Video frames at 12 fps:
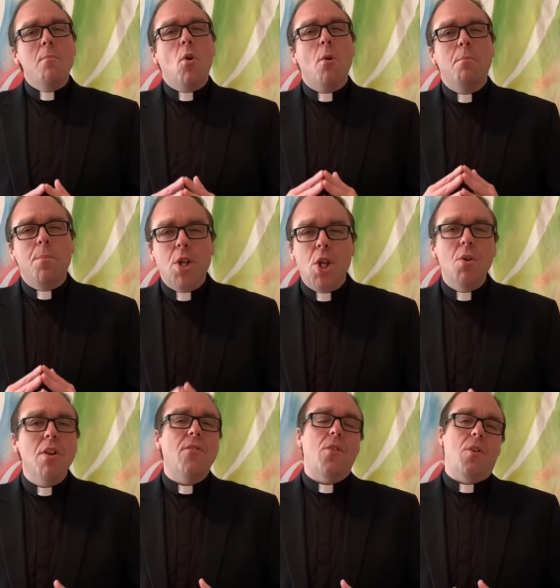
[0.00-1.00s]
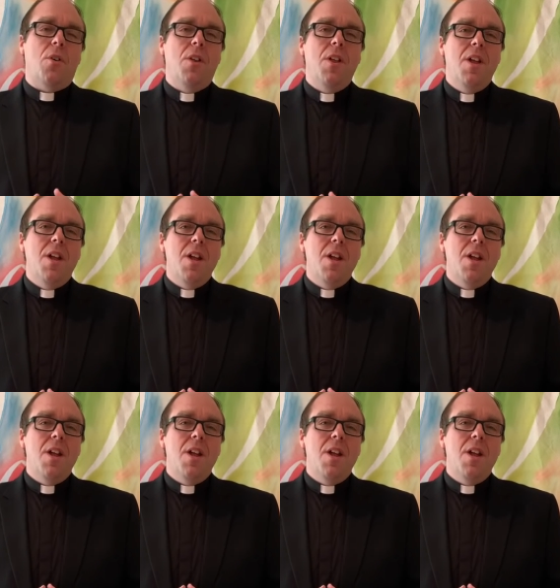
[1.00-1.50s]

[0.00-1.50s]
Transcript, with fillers: more beautiful